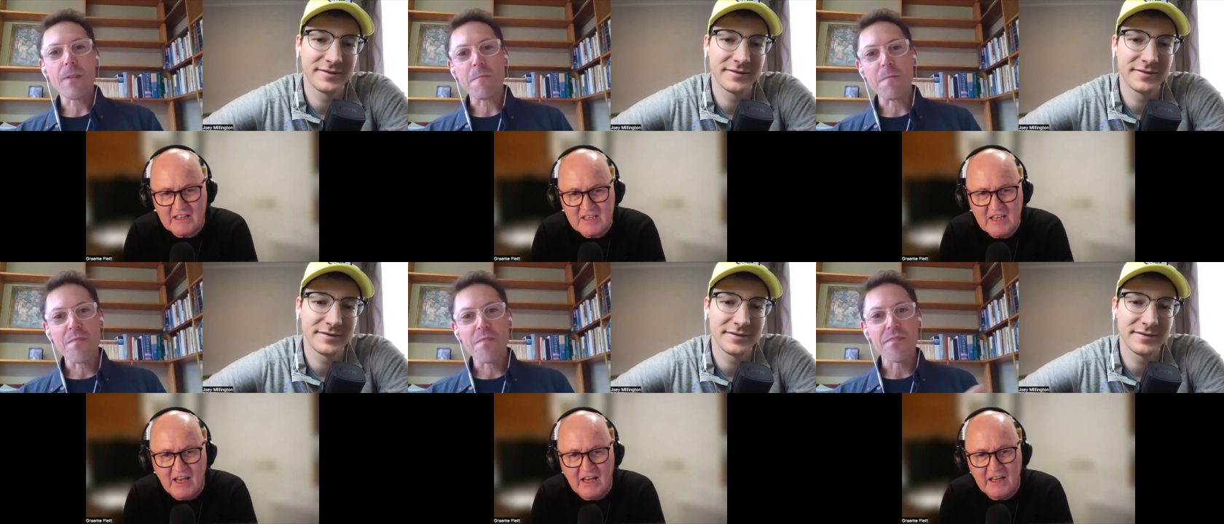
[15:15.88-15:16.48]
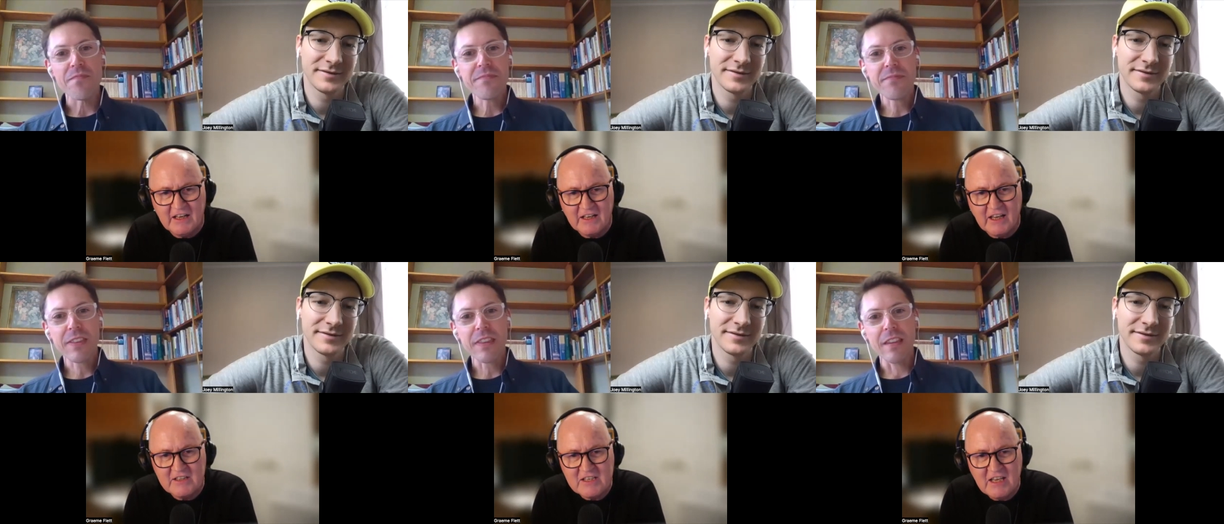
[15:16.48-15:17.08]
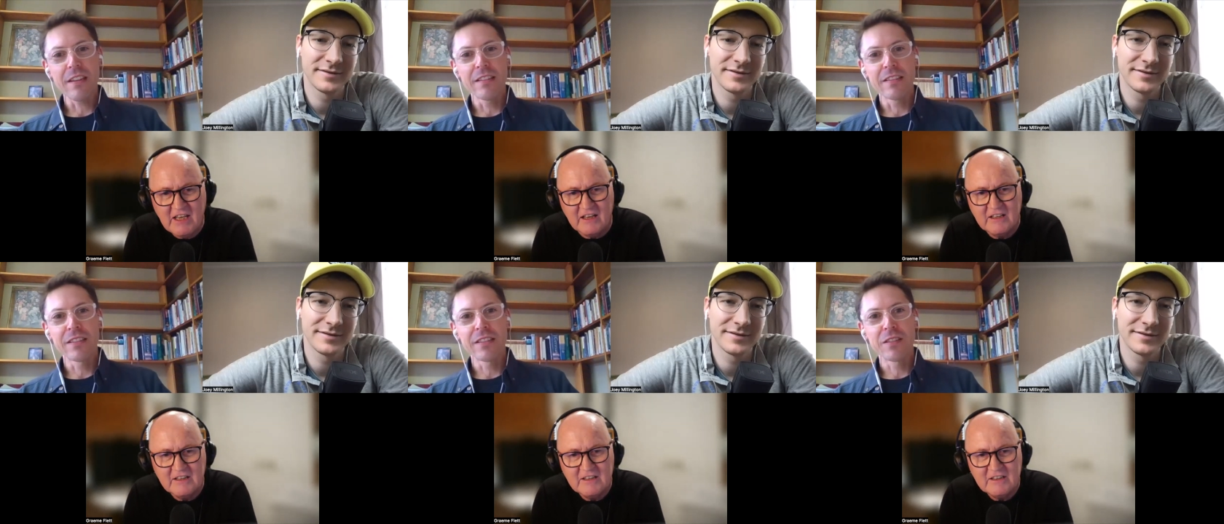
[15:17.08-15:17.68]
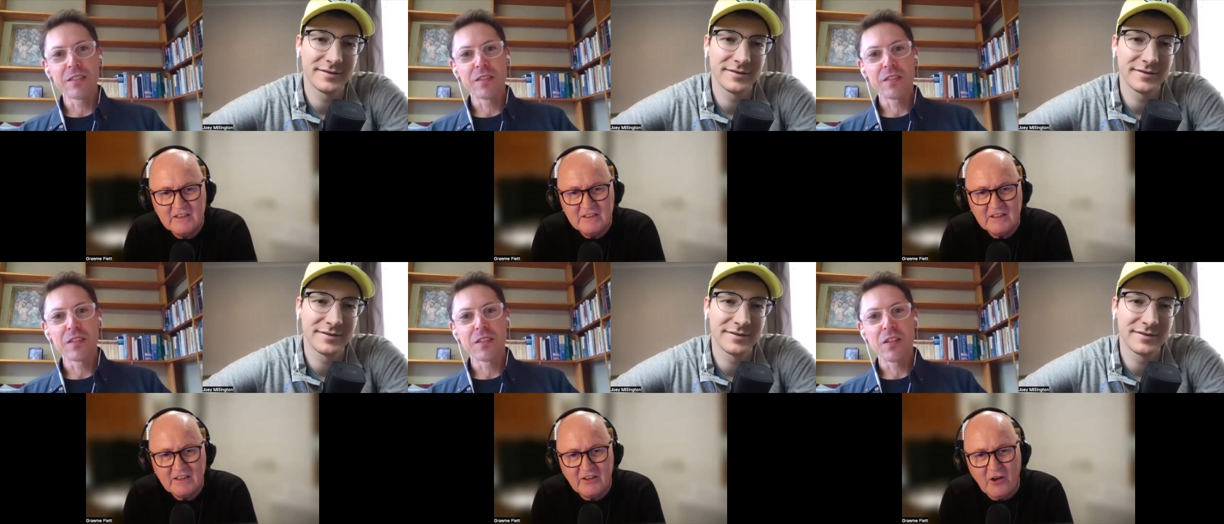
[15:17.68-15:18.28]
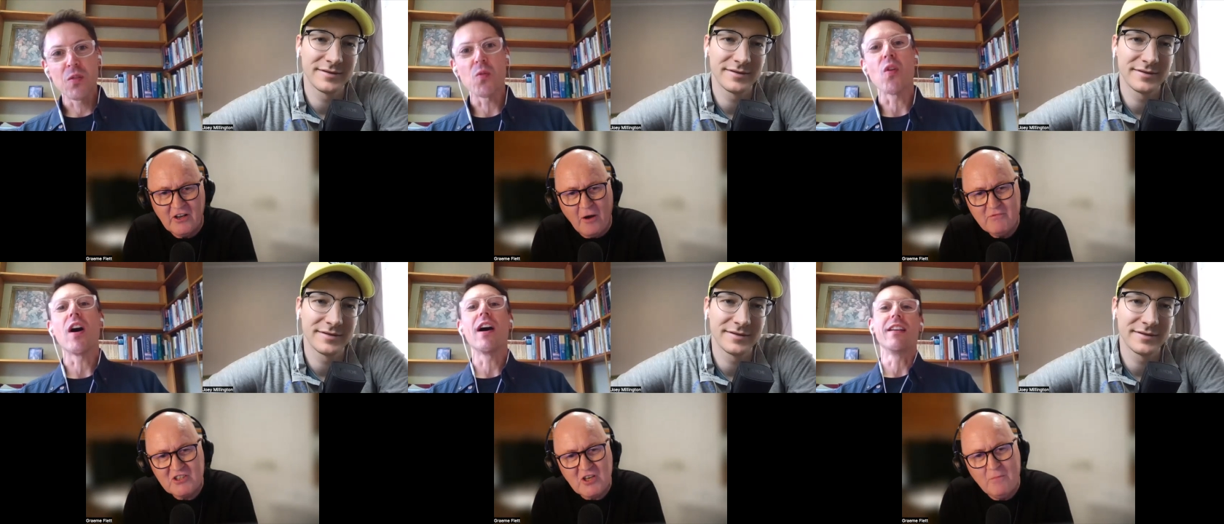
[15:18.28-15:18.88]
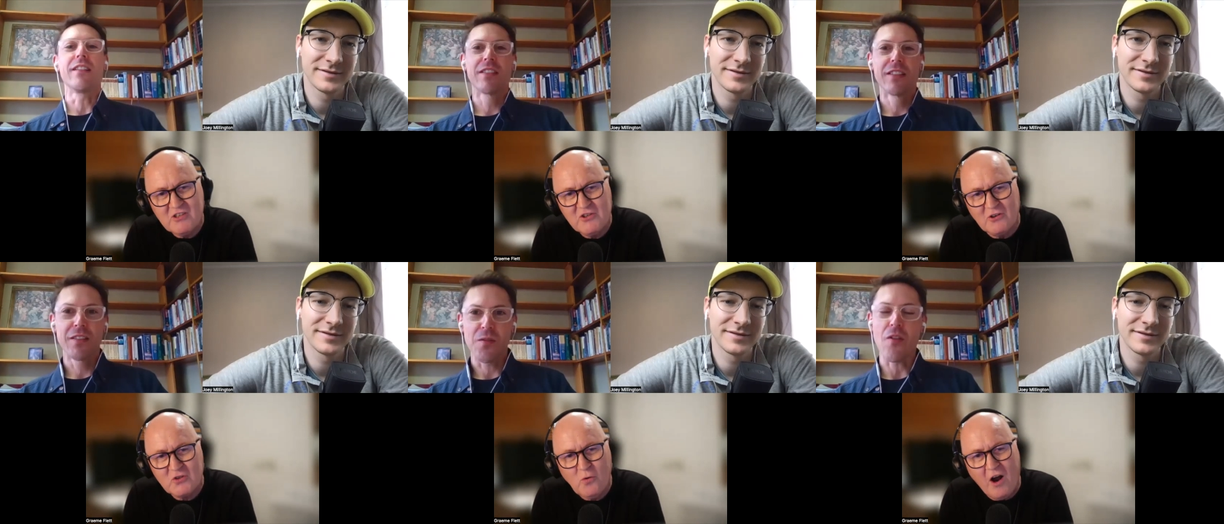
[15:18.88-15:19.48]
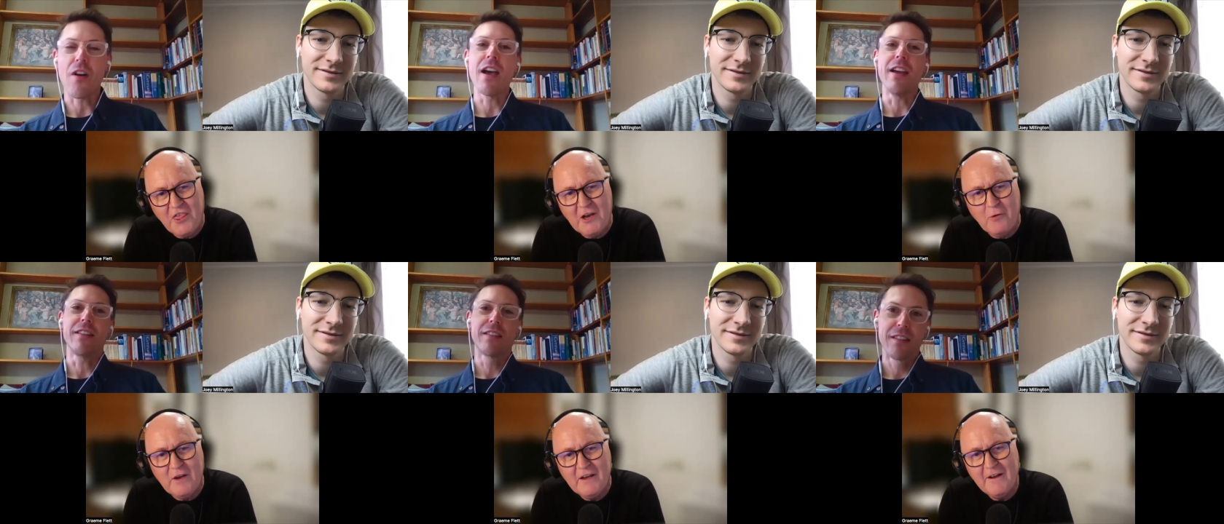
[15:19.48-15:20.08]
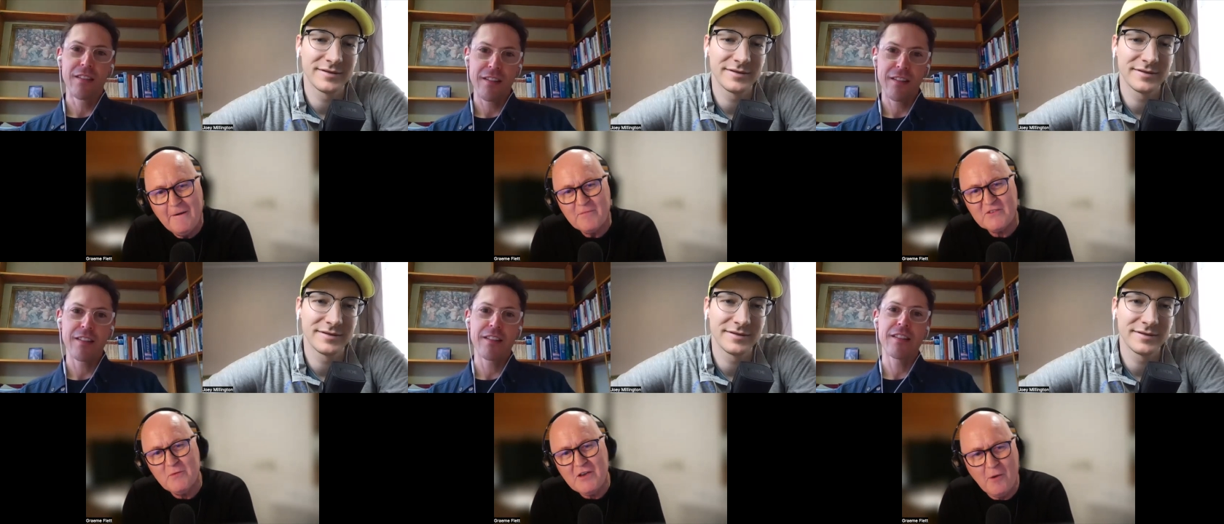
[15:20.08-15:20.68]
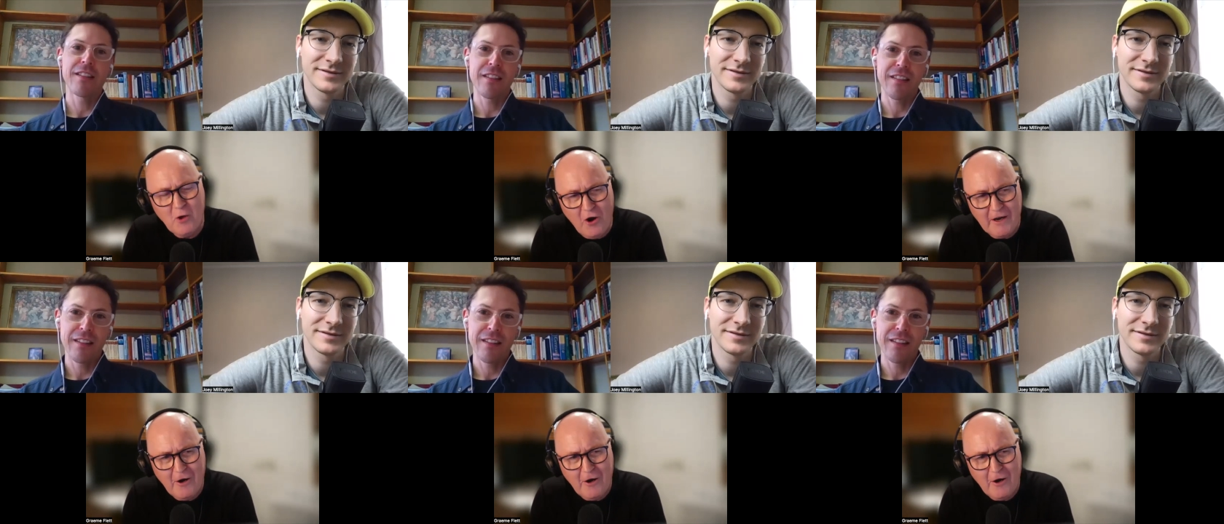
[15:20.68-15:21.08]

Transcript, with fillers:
Speaker 1: here and it ends here. You know, I'm just right. I'm just not sure. I think we, to me, I'm going.